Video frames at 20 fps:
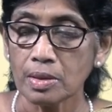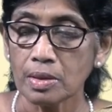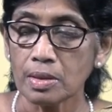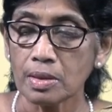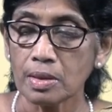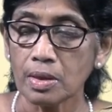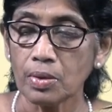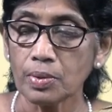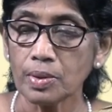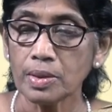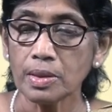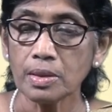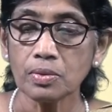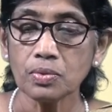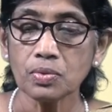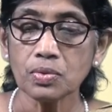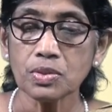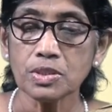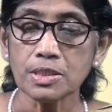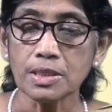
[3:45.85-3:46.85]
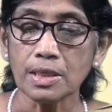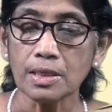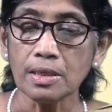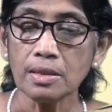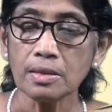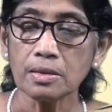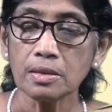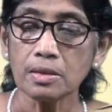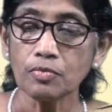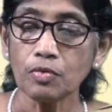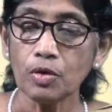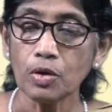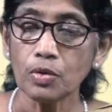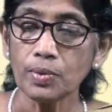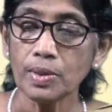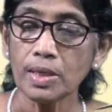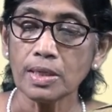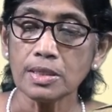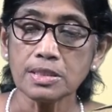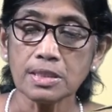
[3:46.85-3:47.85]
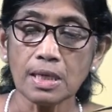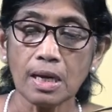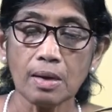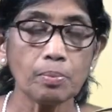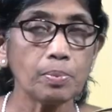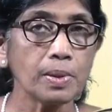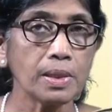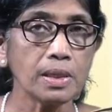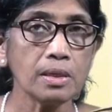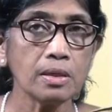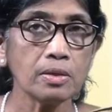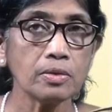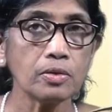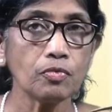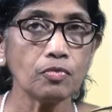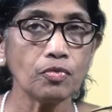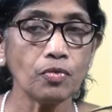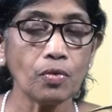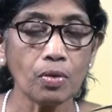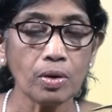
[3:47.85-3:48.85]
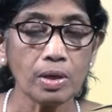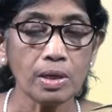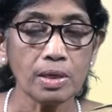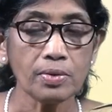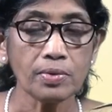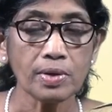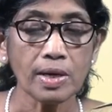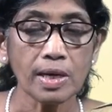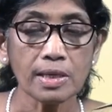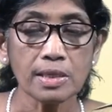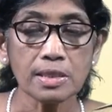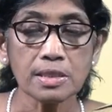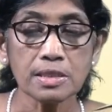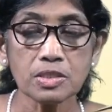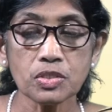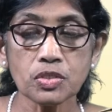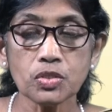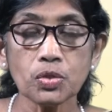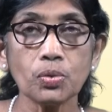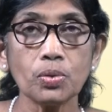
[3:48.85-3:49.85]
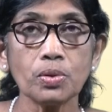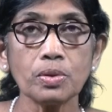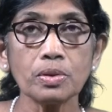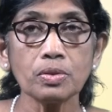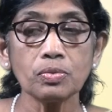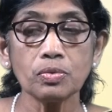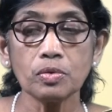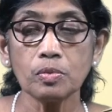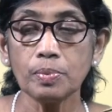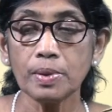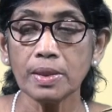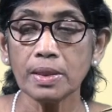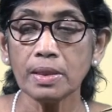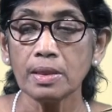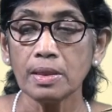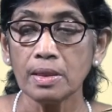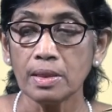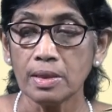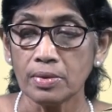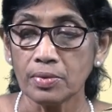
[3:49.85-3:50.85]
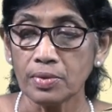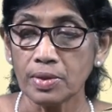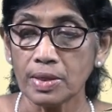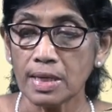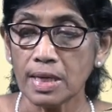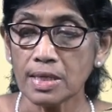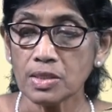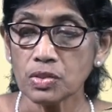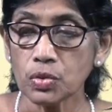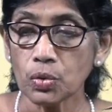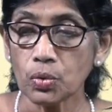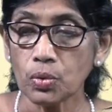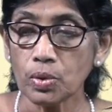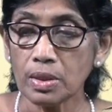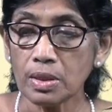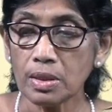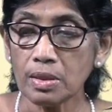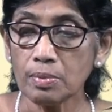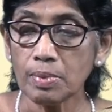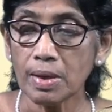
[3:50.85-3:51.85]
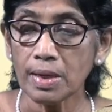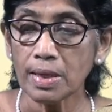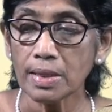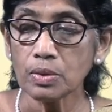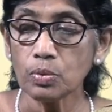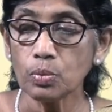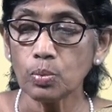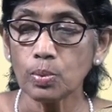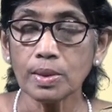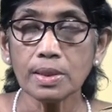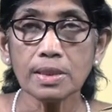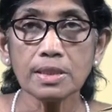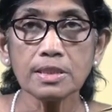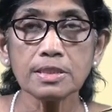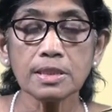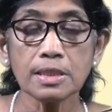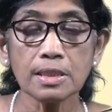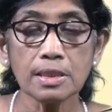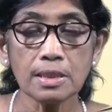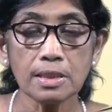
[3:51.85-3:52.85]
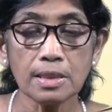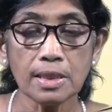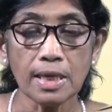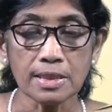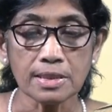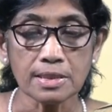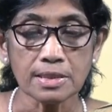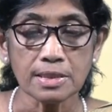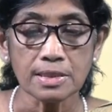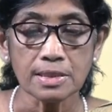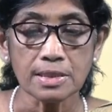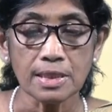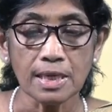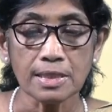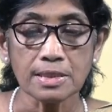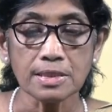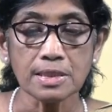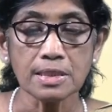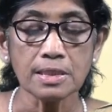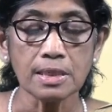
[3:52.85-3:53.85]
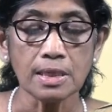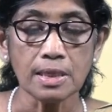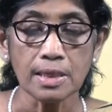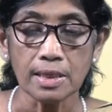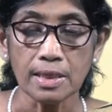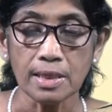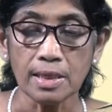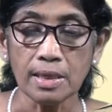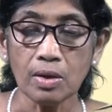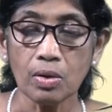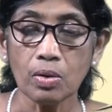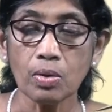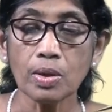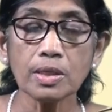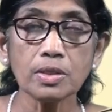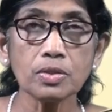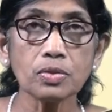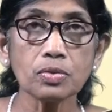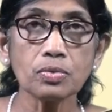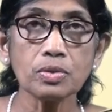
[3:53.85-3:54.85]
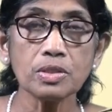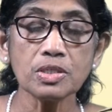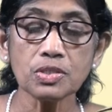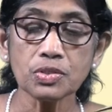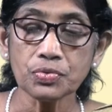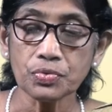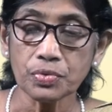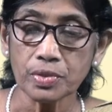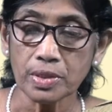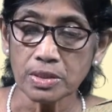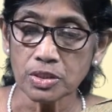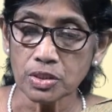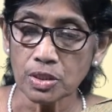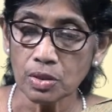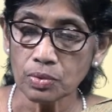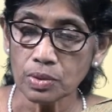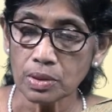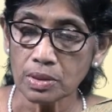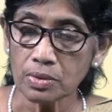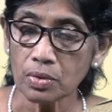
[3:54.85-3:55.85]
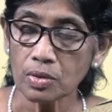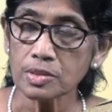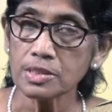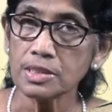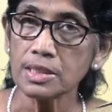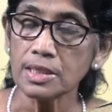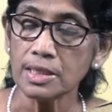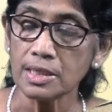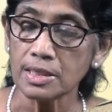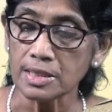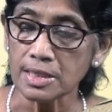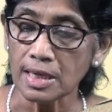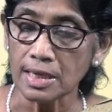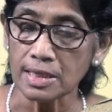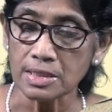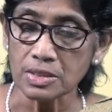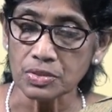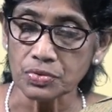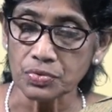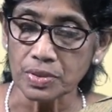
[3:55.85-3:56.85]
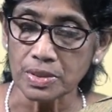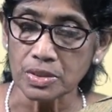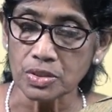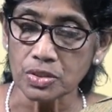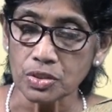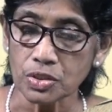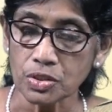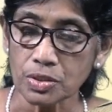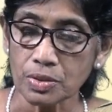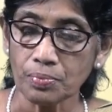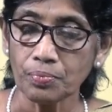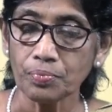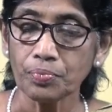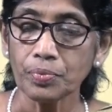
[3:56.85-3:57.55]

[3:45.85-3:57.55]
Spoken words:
Now here you say, in the following example, the fall rise tone could be realized only by words "yes" as in A, or it could stretch out across the entire stretch.